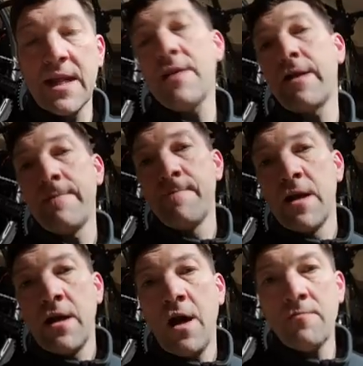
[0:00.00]
Anyway,
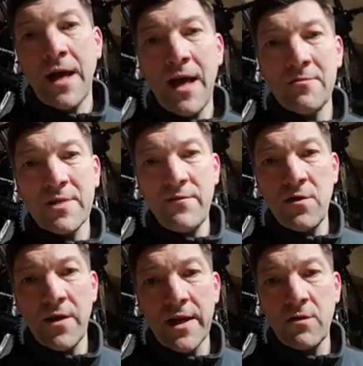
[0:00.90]
hope that helps. If you've
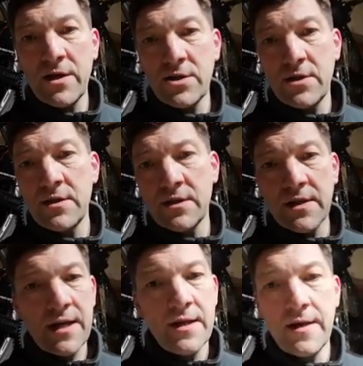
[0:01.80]
got any questions,
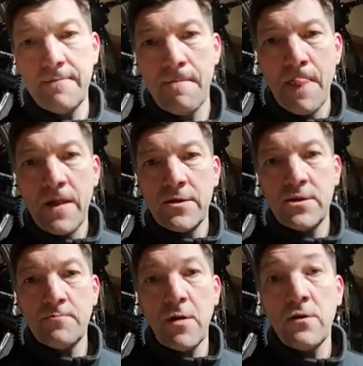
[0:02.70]
then
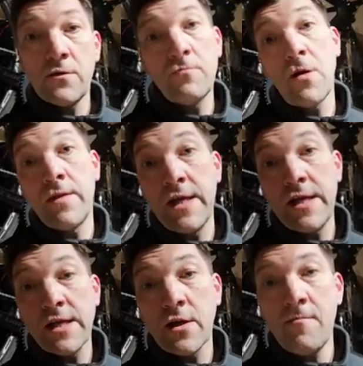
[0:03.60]
just poke up on
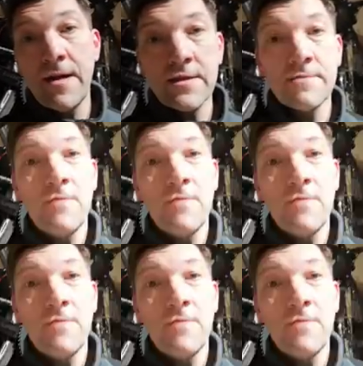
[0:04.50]
the comments.